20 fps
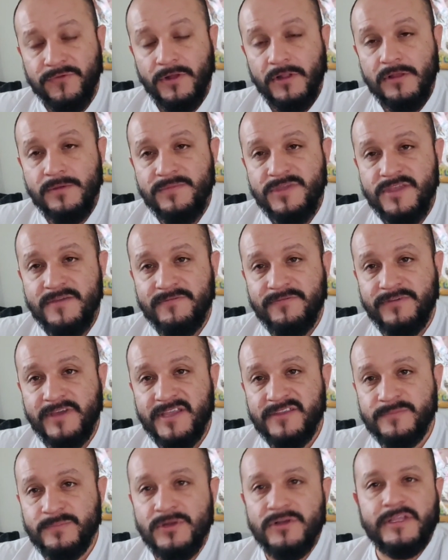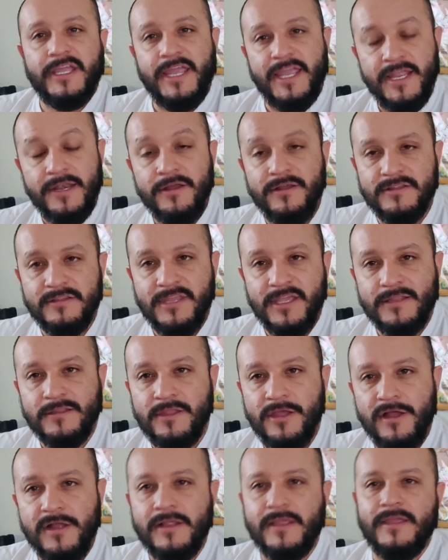follow me on Facebook and on
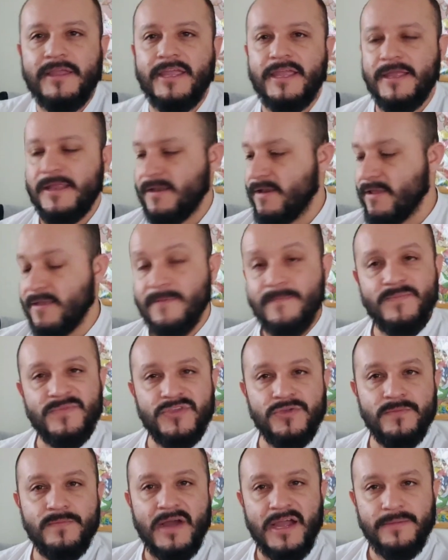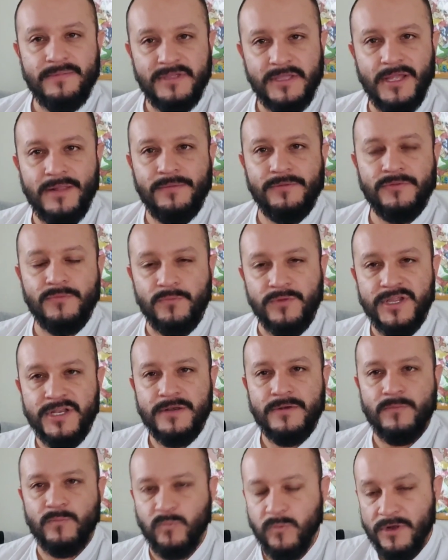TikTok, and you might be able to
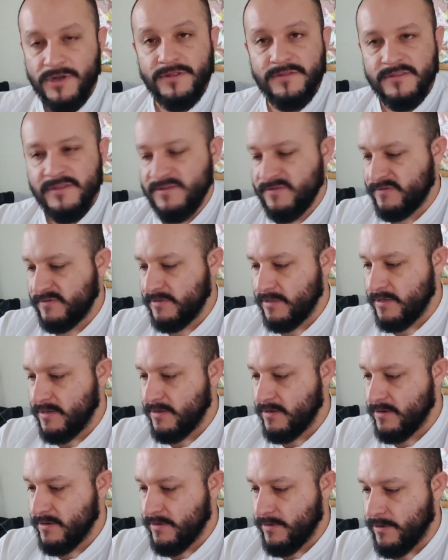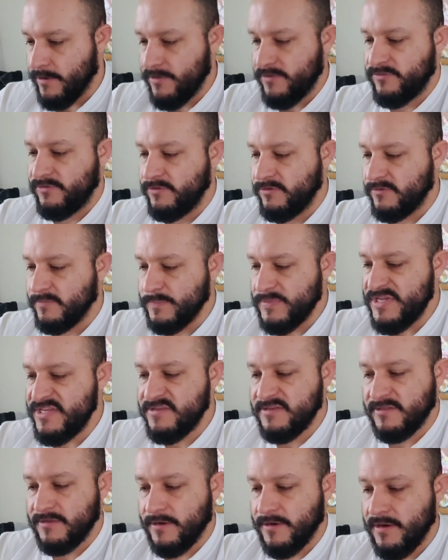win one of these uh, Arceus
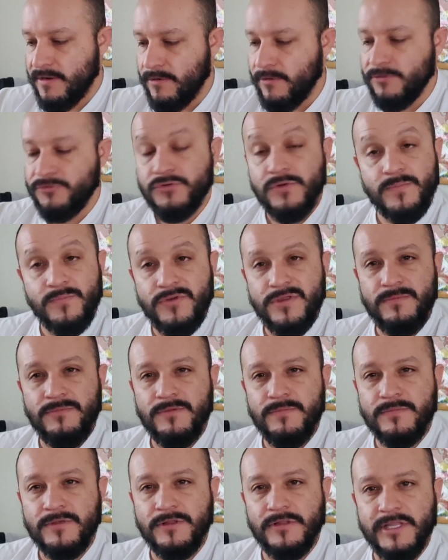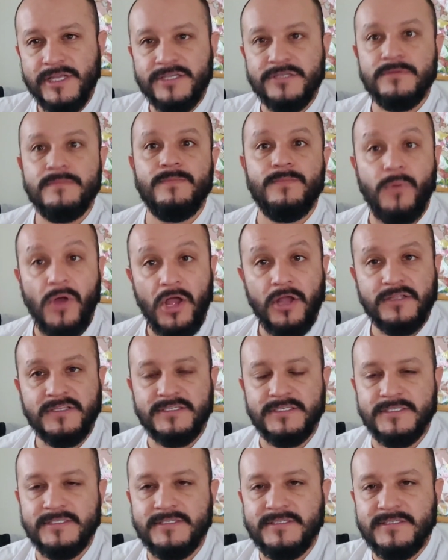V-Star Ultra Premium Collection
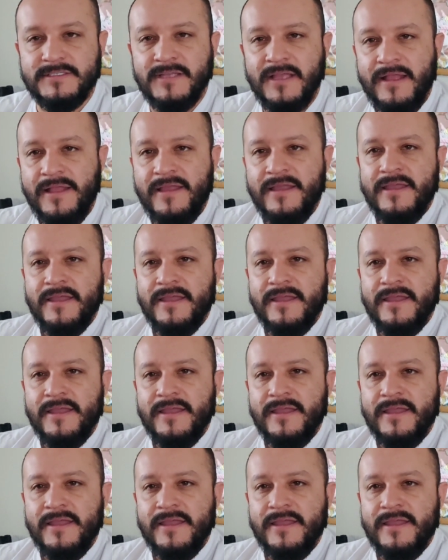boxes.